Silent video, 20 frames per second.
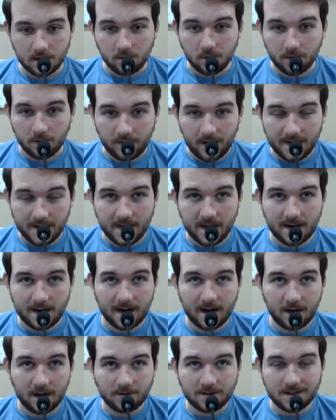We'll find that
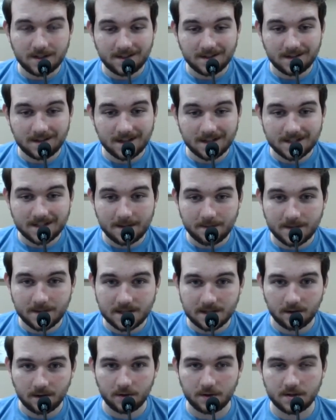out in the next
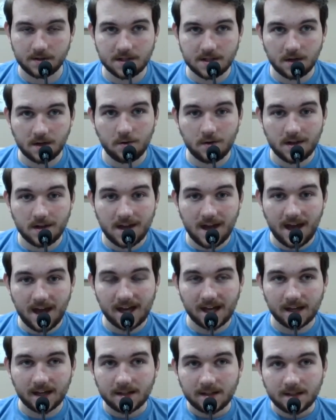episode. So yeah,